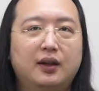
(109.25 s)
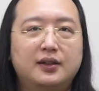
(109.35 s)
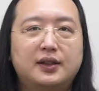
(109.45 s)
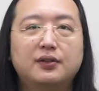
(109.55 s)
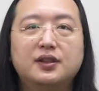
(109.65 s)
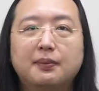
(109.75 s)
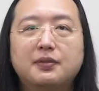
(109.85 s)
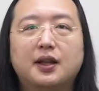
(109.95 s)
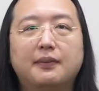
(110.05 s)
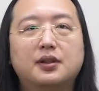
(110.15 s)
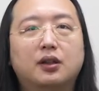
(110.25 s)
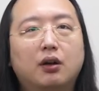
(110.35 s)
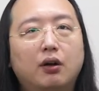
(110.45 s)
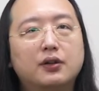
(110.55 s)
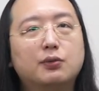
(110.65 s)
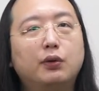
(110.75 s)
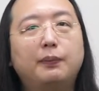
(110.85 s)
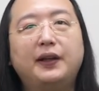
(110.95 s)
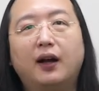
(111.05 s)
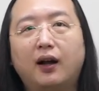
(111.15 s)
So sometimes the cost will
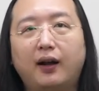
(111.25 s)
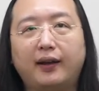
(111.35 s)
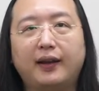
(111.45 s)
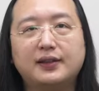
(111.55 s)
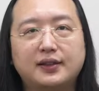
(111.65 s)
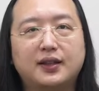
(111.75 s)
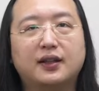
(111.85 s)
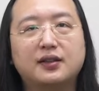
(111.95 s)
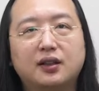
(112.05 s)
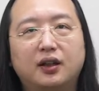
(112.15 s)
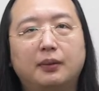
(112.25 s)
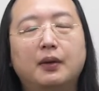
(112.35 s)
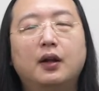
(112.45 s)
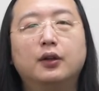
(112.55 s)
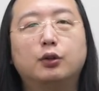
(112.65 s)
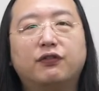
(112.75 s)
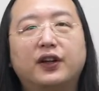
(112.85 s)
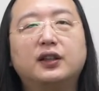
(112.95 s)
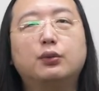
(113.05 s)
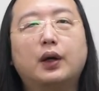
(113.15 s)
be high as it takes time to
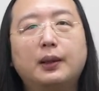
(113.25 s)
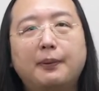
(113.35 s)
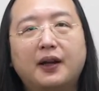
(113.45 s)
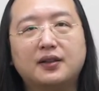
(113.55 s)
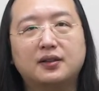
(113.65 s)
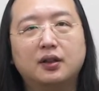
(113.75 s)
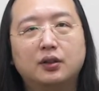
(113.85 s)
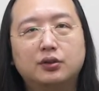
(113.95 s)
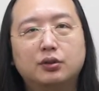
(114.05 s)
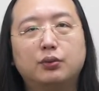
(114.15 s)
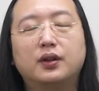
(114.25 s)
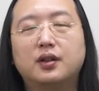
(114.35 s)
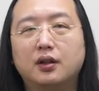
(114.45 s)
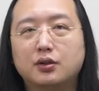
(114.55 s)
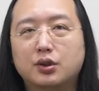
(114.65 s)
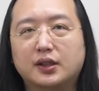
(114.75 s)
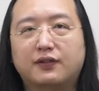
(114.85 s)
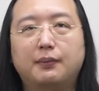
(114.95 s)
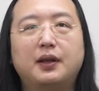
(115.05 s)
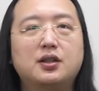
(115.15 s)
find the right path toward
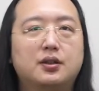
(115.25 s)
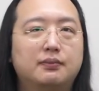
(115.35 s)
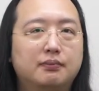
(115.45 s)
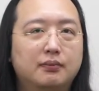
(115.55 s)
transformation.